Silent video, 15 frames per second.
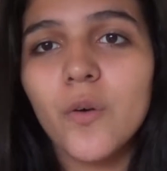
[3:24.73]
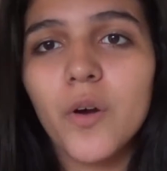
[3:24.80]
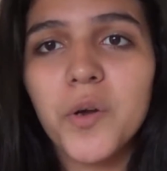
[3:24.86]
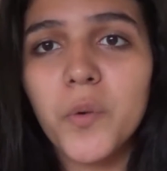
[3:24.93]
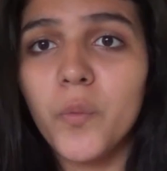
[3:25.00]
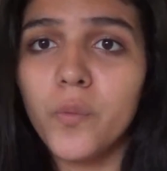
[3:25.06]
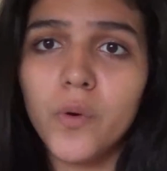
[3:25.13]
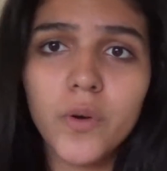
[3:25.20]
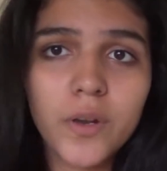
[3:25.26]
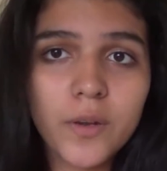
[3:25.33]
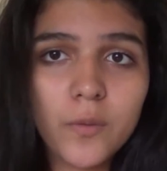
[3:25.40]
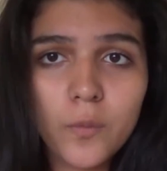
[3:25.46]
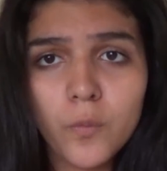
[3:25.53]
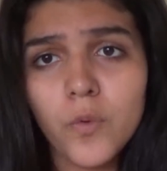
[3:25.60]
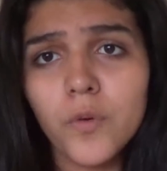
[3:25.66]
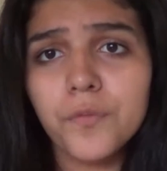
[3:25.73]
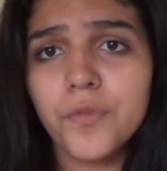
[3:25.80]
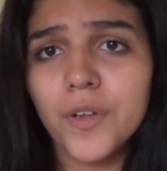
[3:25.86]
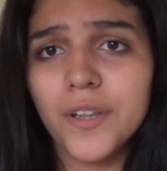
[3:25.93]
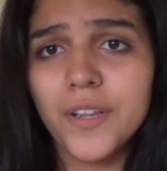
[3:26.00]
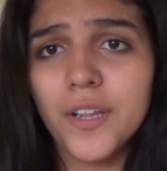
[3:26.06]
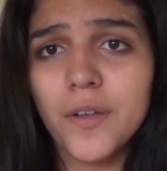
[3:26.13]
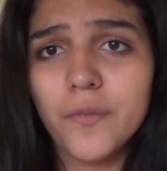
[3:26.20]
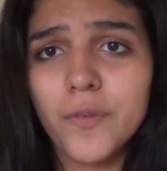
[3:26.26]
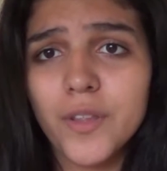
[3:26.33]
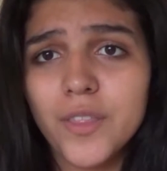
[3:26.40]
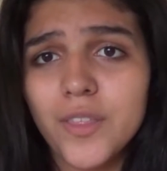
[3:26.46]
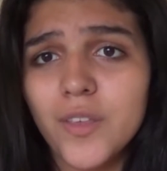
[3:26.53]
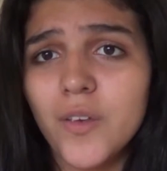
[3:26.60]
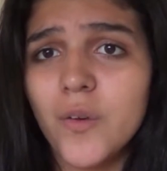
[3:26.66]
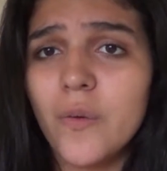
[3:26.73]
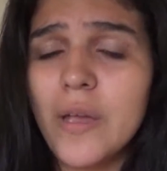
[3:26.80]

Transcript: or won't fall in love with you,